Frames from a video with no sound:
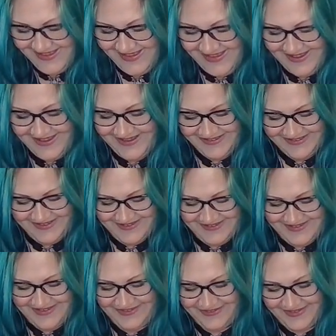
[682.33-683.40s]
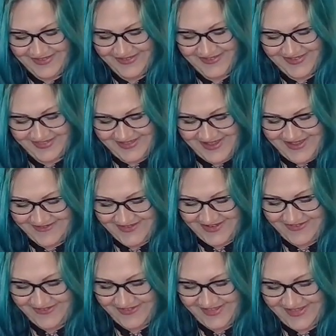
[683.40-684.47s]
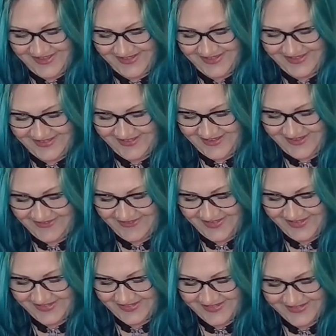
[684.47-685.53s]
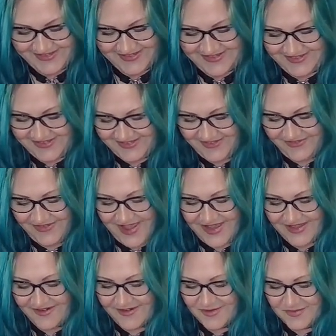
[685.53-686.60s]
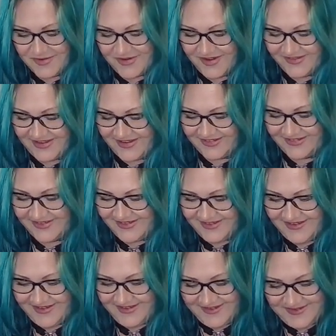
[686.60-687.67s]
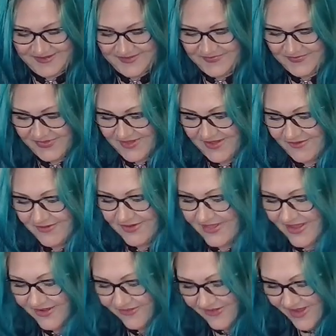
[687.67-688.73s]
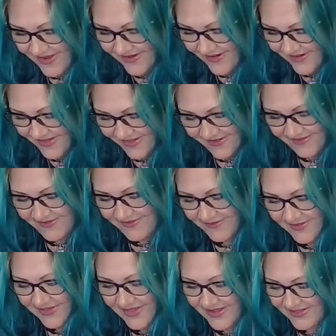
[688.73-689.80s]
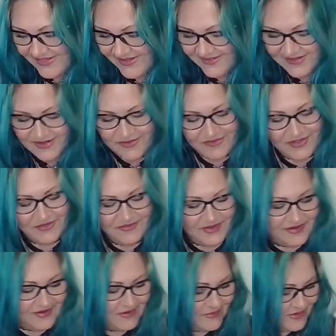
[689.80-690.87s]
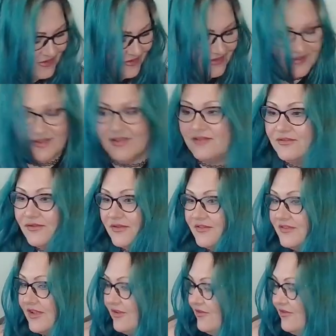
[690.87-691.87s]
I don't know how to feel about that, but I feel like this is just a fat yarn project. We like fat yarn though. We like things that are fluffy in our world, as you can tell